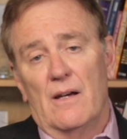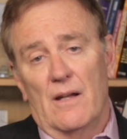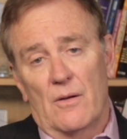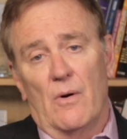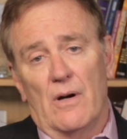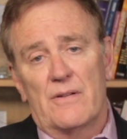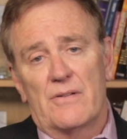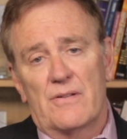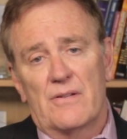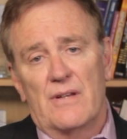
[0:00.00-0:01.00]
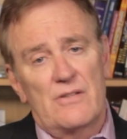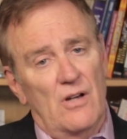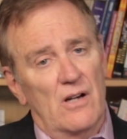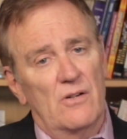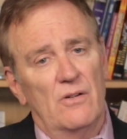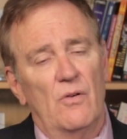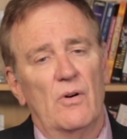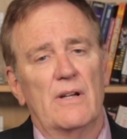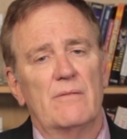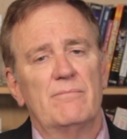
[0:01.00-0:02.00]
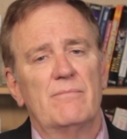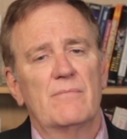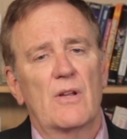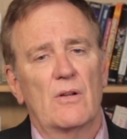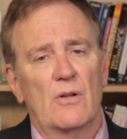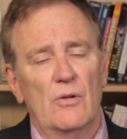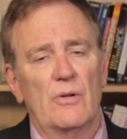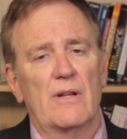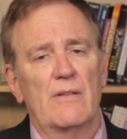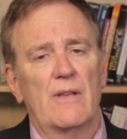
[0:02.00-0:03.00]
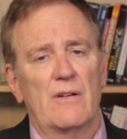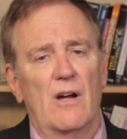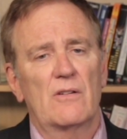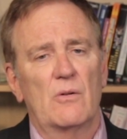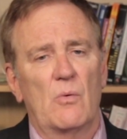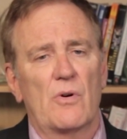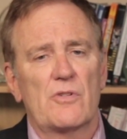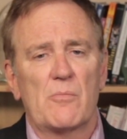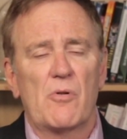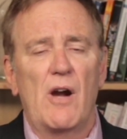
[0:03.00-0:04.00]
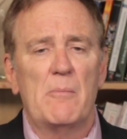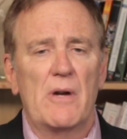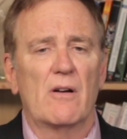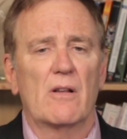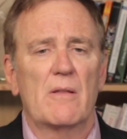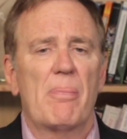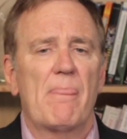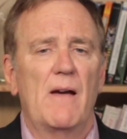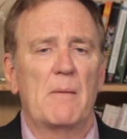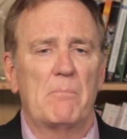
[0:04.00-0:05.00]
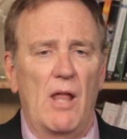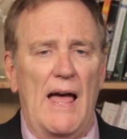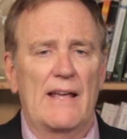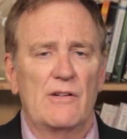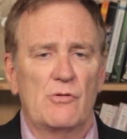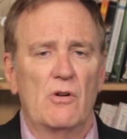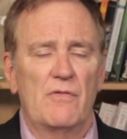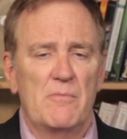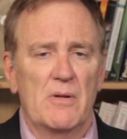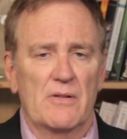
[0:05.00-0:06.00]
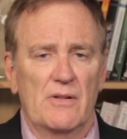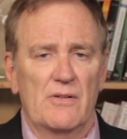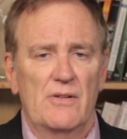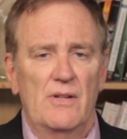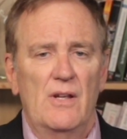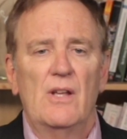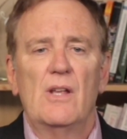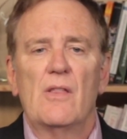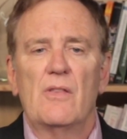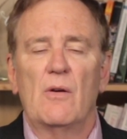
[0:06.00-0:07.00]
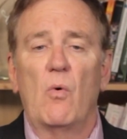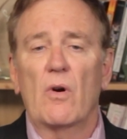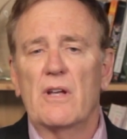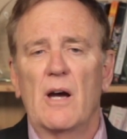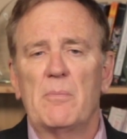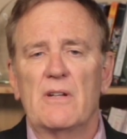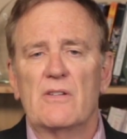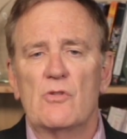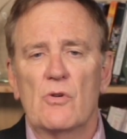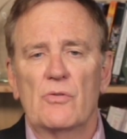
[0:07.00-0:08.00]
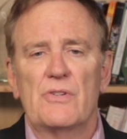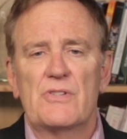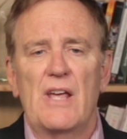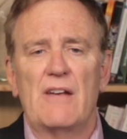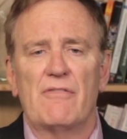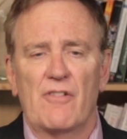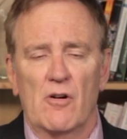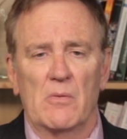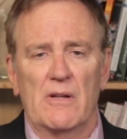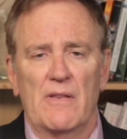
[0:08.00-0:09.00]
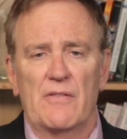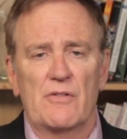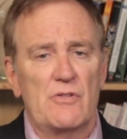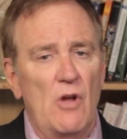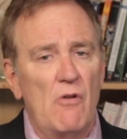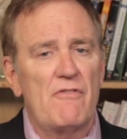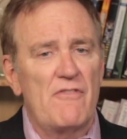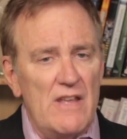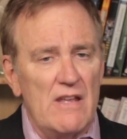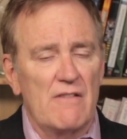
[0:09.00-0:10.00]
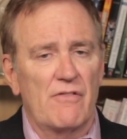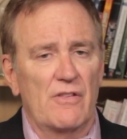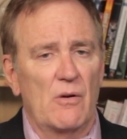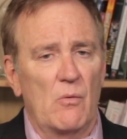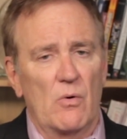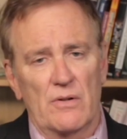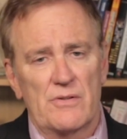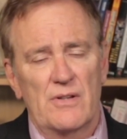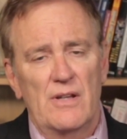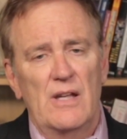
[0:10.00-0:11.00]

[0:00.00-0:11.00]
Otherwise, it's hard to avoid concluding that doctor awards are primarily a plaque and trophy business. The award companies usually state firmly that there's no fee for the awards.